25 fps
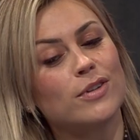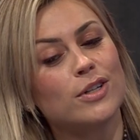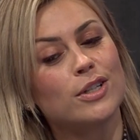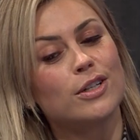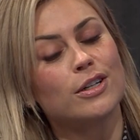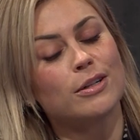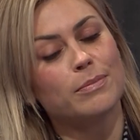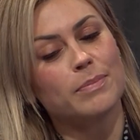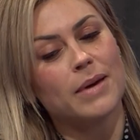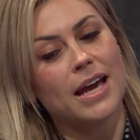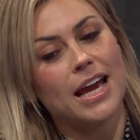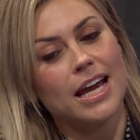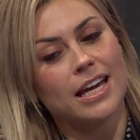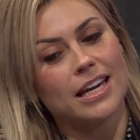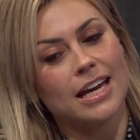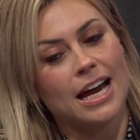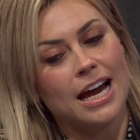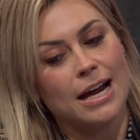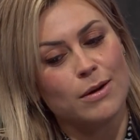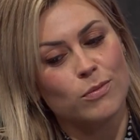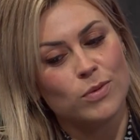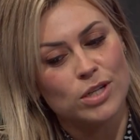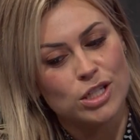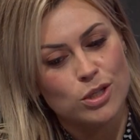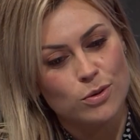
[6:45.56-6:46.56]
you look back
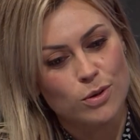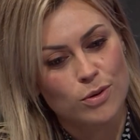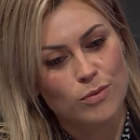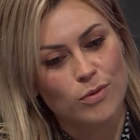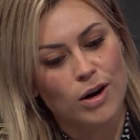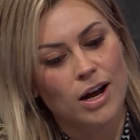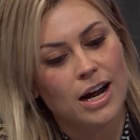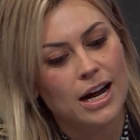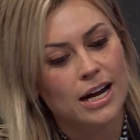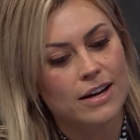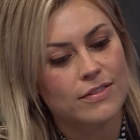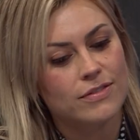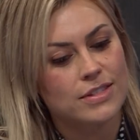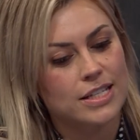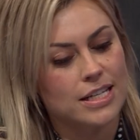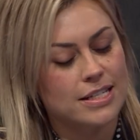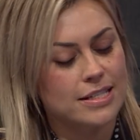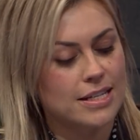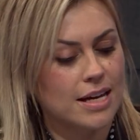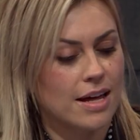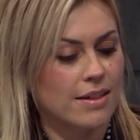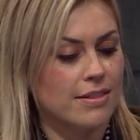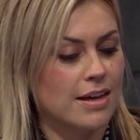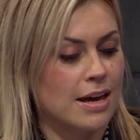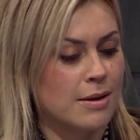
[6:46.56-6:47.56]
when you arrived in
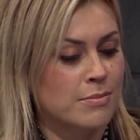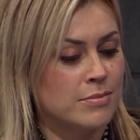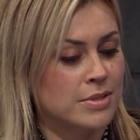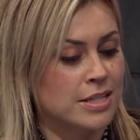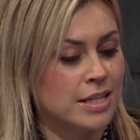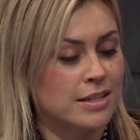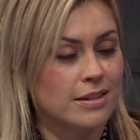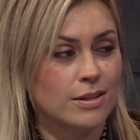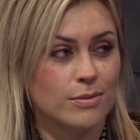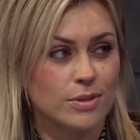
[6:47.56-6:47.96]
Southampton,